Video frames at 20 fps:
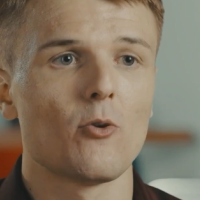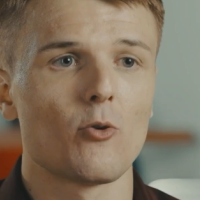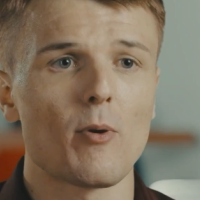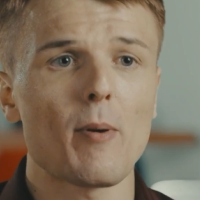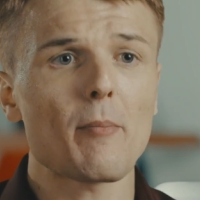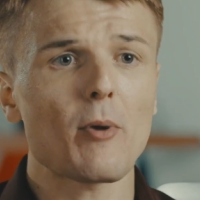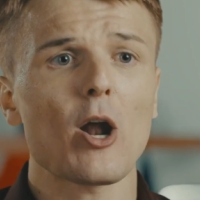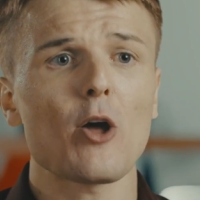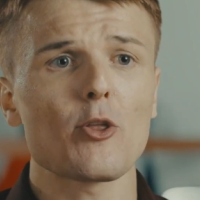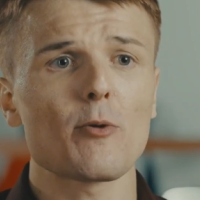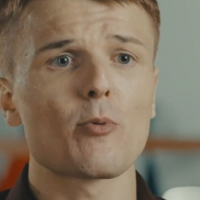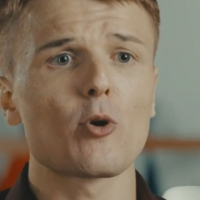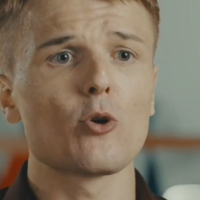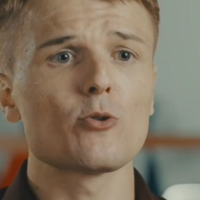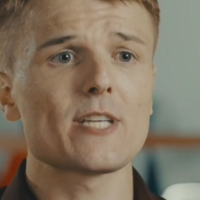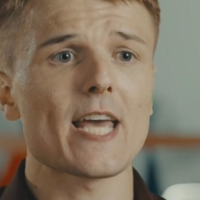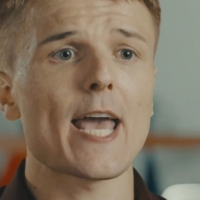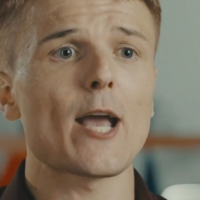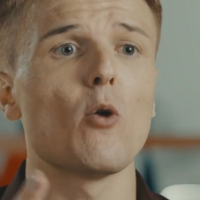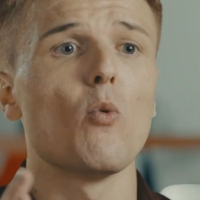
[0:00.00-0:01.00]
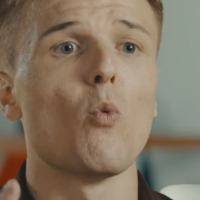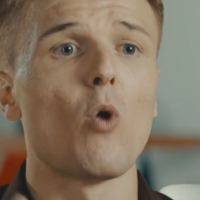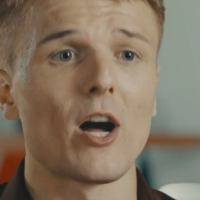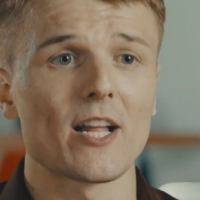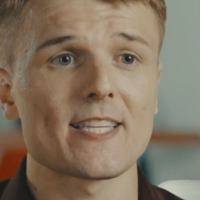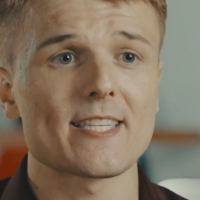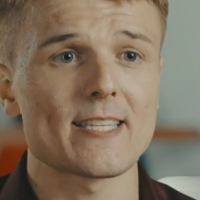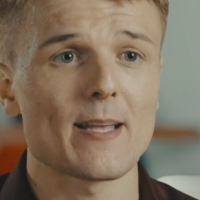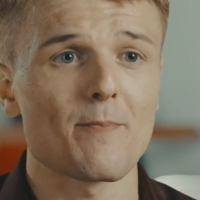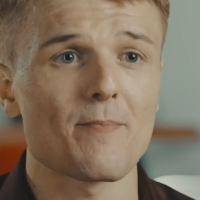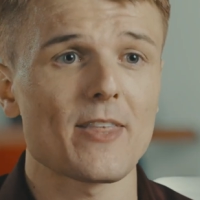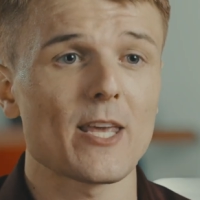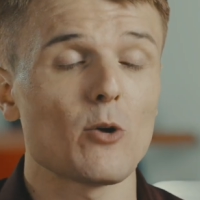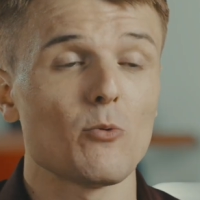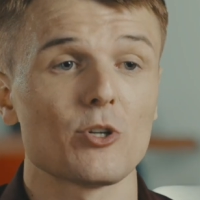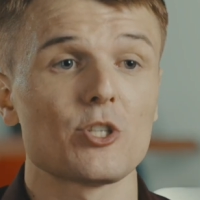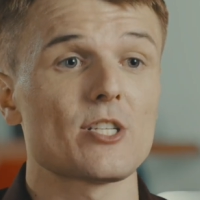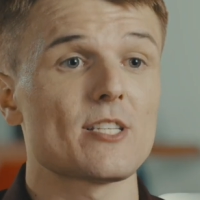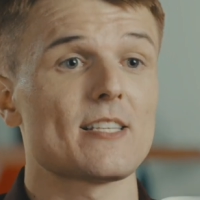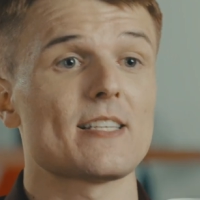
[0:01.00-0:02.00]
Remember how the protag wants something
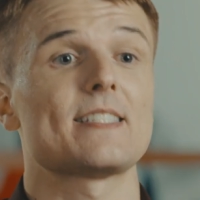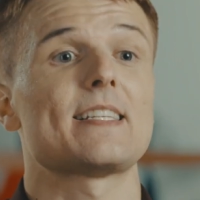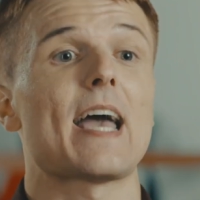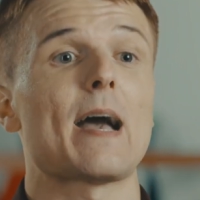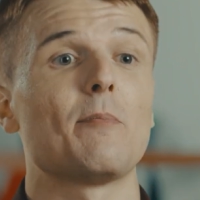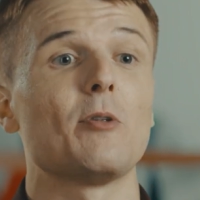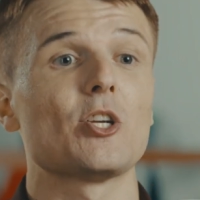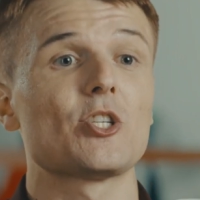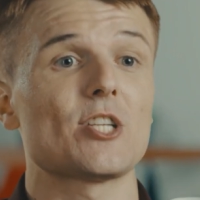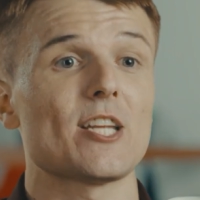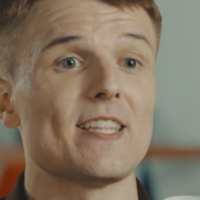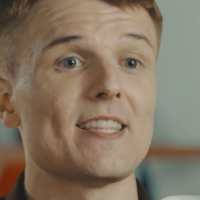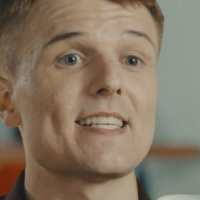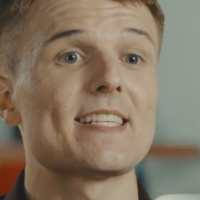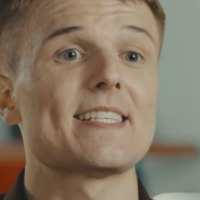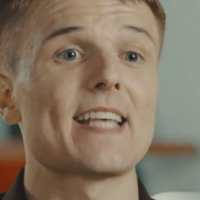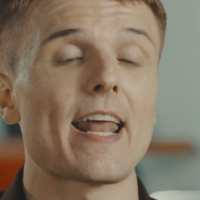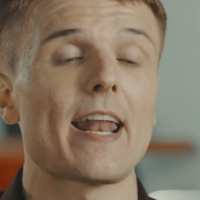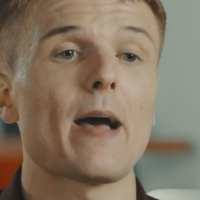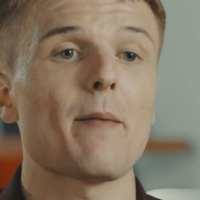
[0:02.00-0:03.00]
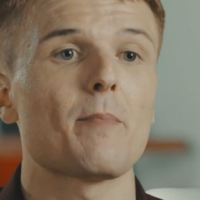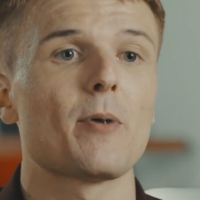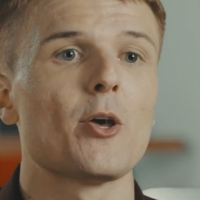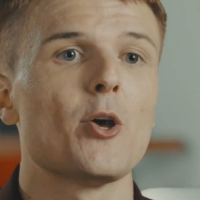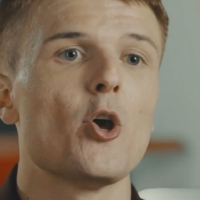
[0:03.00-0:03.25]
which is established in the setup?